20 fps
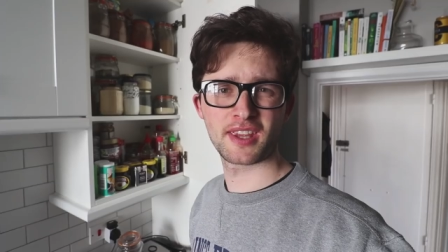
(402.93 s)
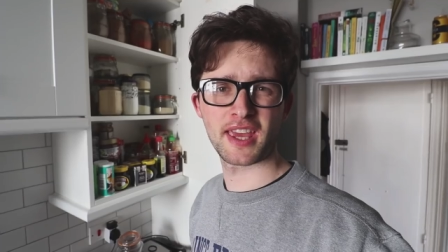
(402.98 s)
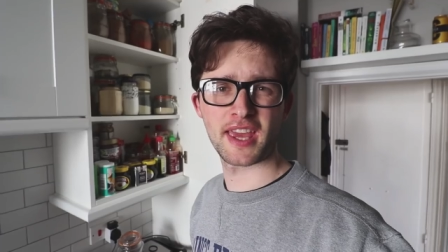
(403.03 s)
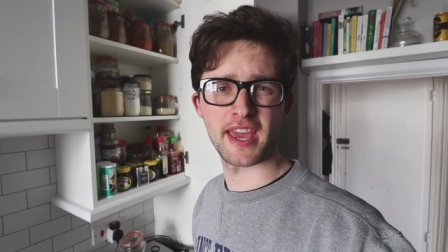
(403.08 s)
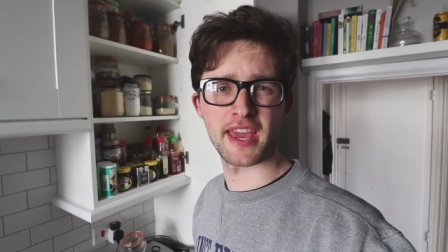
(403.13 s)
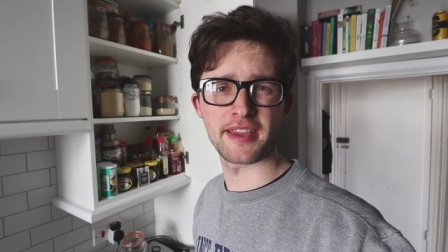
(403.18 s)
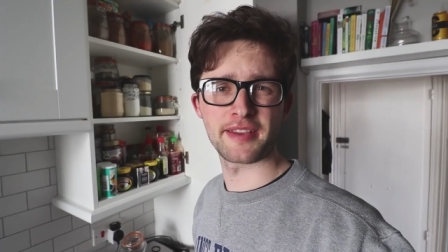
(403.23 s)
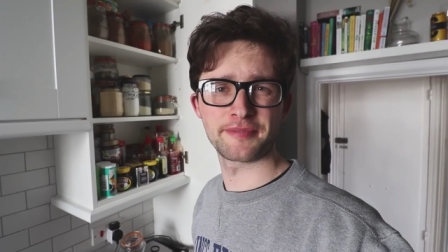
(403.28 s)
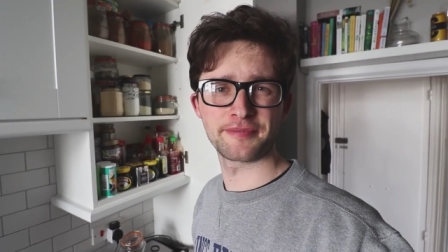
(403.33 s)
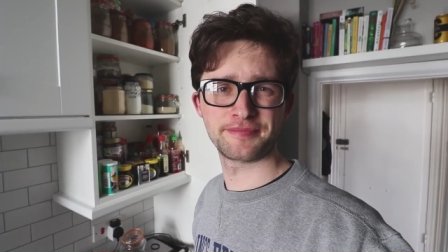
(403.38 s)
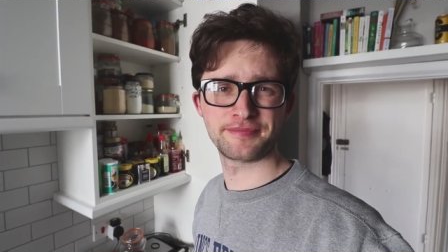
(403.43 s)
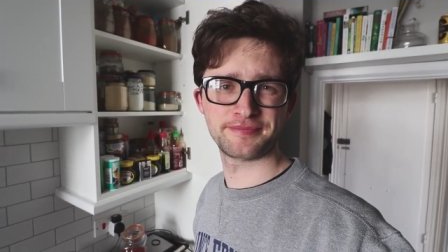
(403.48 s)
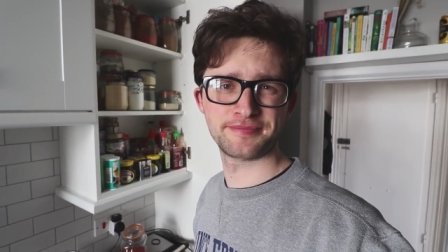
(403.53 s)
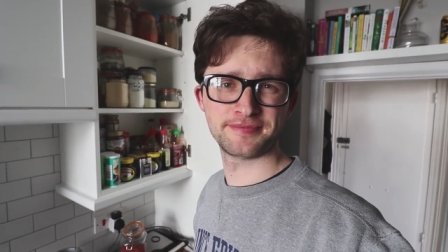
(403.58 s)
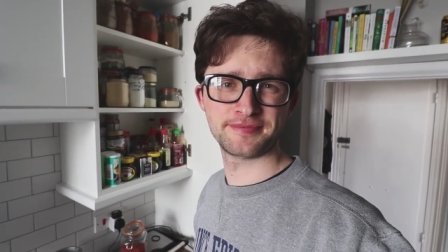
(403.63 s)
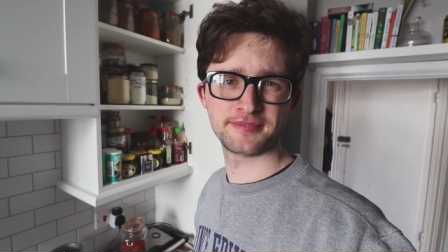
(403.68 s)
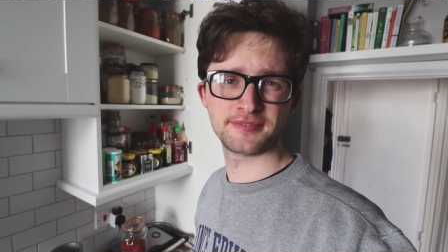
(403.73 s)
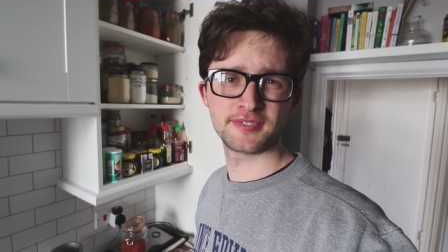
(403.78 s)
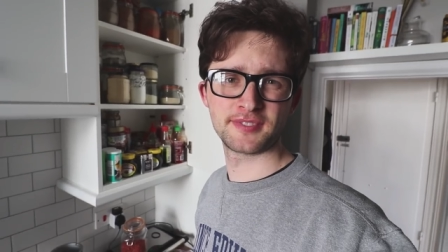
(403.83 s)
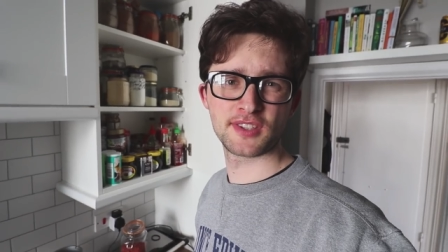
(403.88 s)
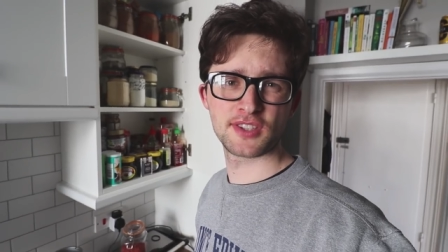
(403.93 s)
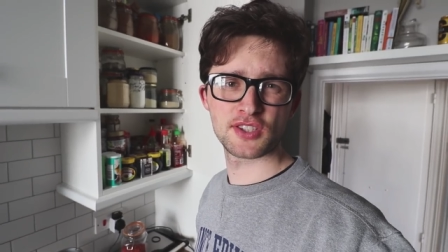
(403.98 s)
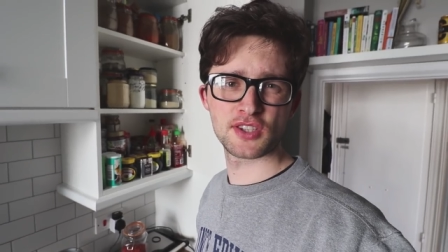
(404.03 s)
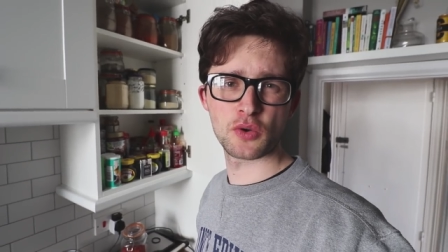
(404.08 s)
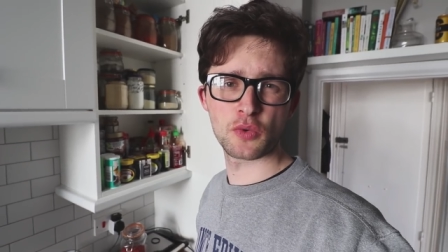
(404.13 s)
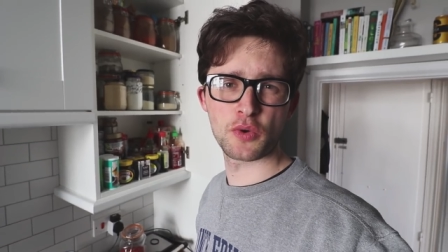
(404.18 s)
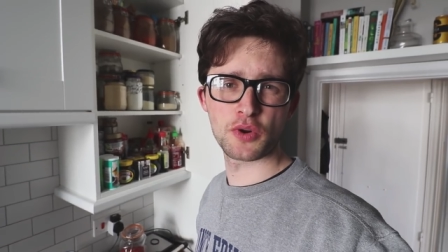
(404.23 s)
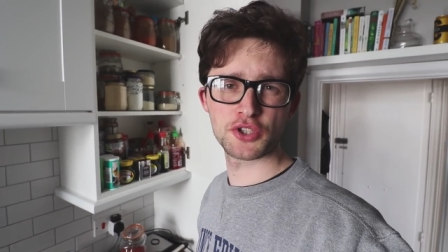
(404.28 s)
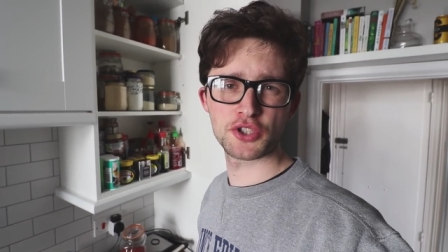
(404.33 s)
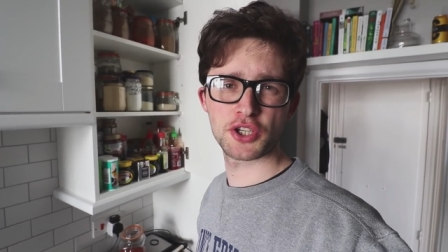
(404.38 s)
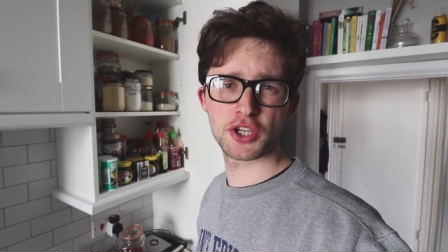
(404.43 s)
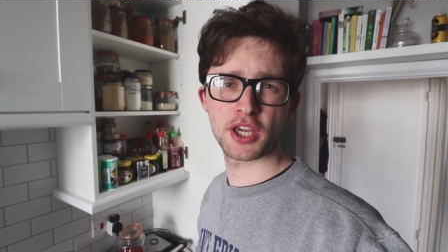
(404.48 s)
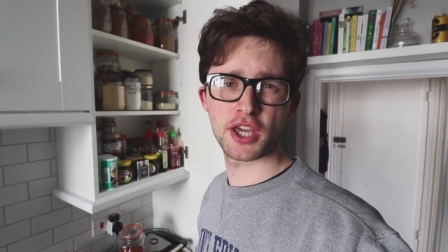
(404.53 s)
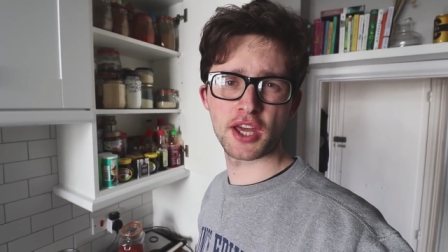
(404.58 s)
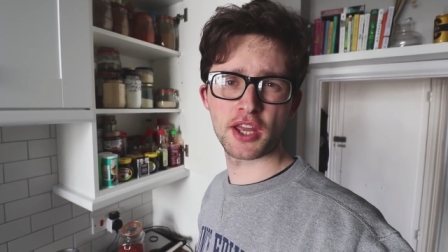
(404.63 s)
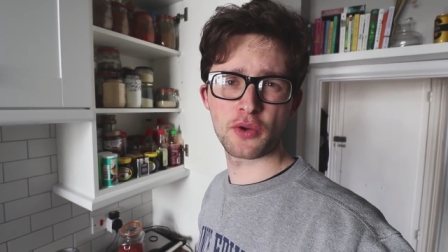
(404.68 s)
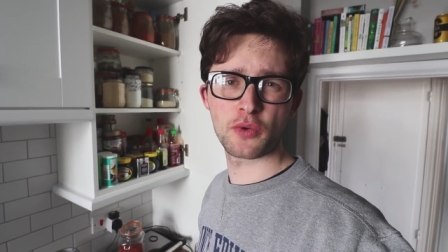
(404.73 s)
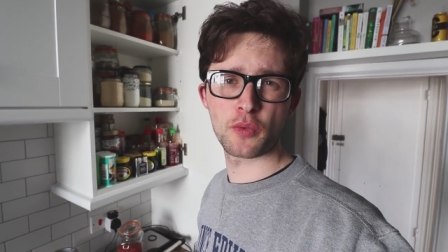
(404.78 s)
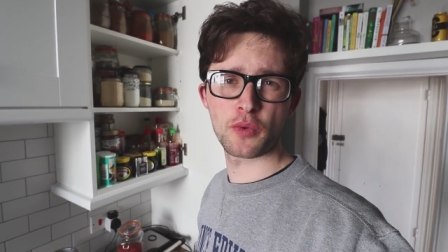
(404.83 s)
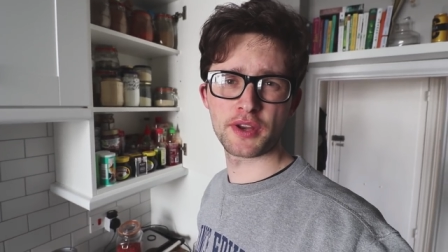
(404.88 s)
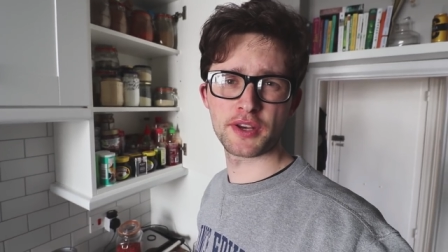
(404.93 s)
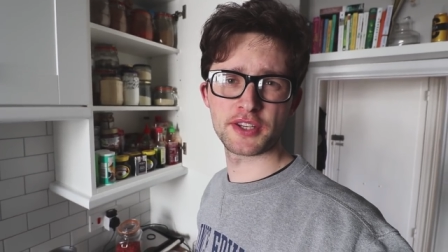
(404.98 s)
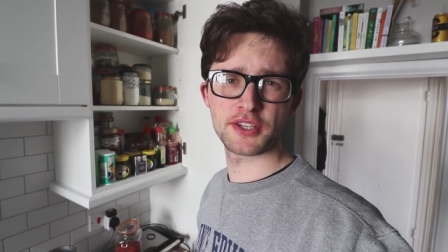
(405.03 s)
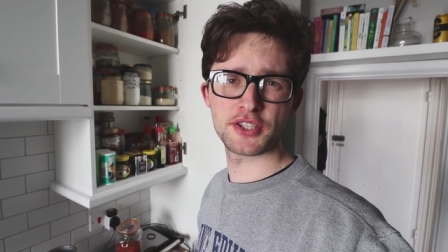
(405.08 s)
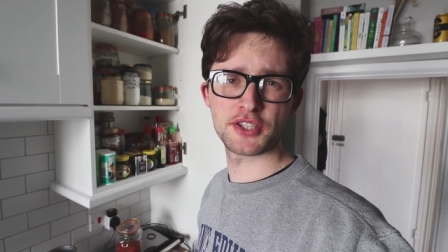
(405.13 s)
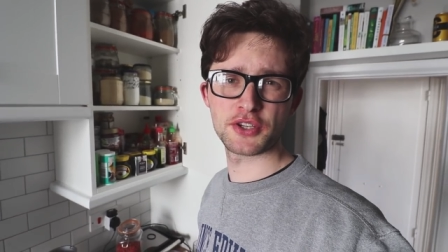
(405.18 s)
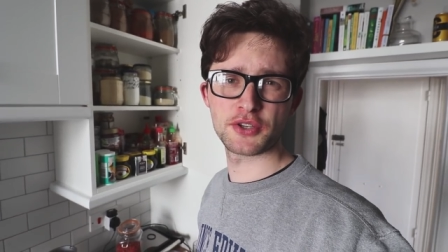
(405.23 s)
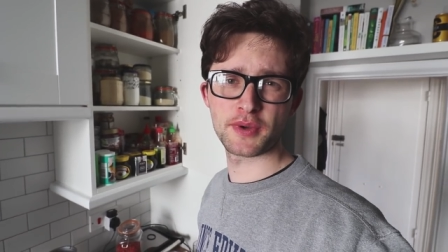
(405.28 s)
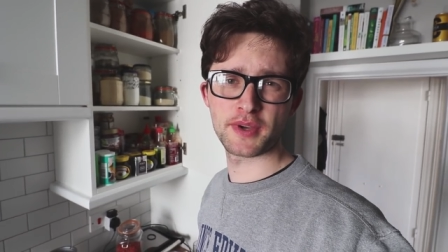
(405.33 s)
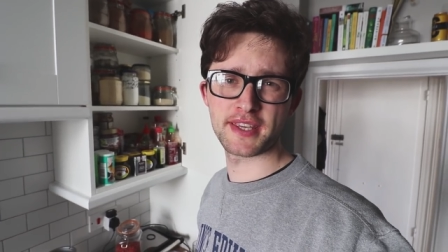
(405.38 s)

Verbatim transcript: Okay. So what you're going to want to do